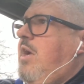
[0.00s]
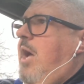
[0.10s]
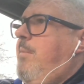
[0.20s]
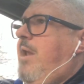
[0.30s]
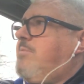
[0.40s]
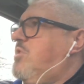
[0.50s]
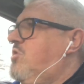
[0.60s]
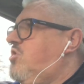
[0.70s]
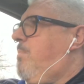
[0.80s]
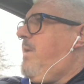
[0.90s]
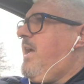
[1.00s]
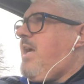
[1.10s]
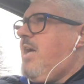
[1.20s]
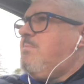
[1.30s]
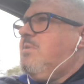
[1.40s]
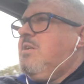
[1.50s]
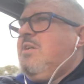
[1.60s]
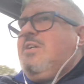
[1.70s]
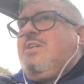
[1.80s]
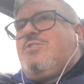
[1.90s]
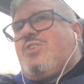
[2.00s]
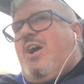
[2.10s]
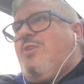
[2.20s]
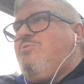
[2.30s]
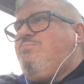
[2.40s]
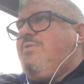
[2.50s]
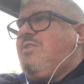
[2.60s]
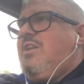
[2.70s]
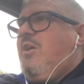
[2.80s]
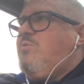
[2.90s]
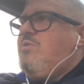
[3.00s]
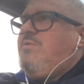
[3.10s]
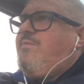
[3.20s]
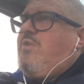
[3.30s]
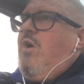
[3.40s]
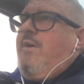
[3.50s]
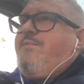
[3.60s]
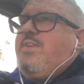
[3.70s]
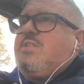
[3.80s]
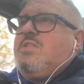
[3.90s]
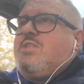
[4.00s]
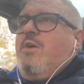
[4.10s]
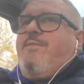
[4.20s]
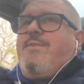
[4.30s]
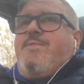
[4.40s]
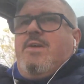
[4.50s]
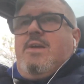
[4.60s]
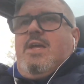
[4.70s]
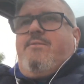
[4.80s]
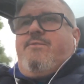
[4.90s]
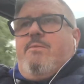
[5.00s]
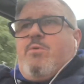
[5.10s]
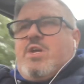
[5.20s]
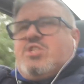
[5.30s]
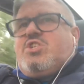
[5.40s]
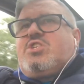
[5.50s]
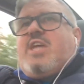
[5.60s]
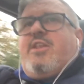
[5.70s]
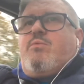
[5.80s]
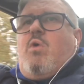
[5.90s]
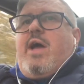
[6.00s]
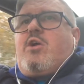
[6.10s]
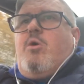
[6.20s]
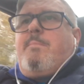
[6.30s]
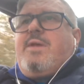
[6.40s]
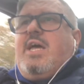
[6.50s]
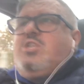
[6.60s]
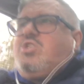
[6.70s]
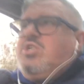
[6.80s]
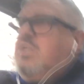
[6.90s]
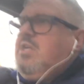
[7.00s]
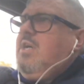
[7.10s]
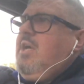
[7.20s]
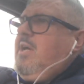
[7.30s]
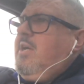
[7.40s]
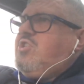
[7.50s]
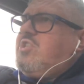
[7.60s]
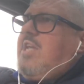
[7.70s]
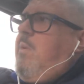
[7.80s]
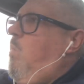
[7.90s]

coming up to the top of their game. So you've got to think to yourself, if we could just get the right combination, just that